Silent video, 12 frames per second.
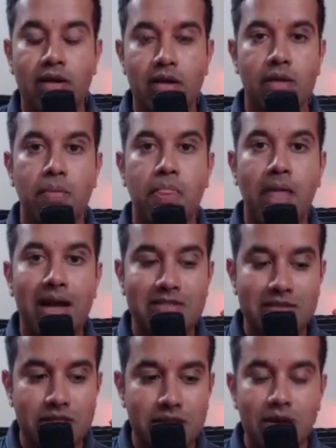That's
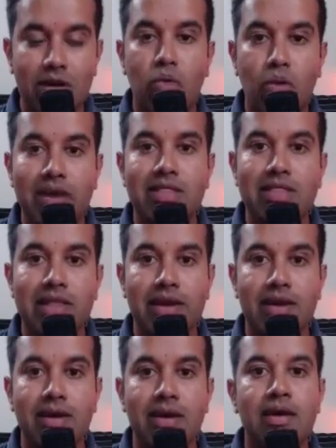the one thing
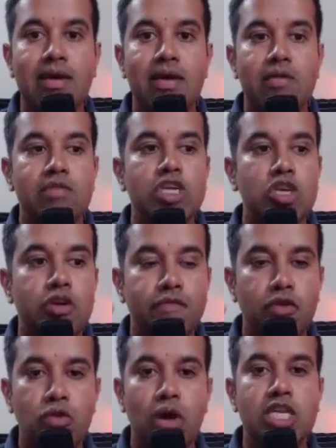which if
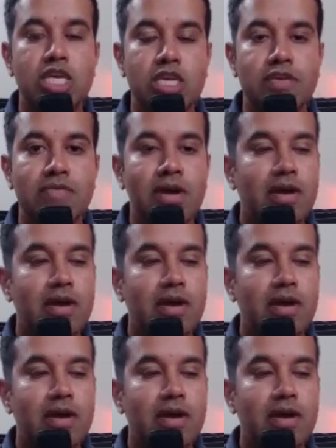you achieve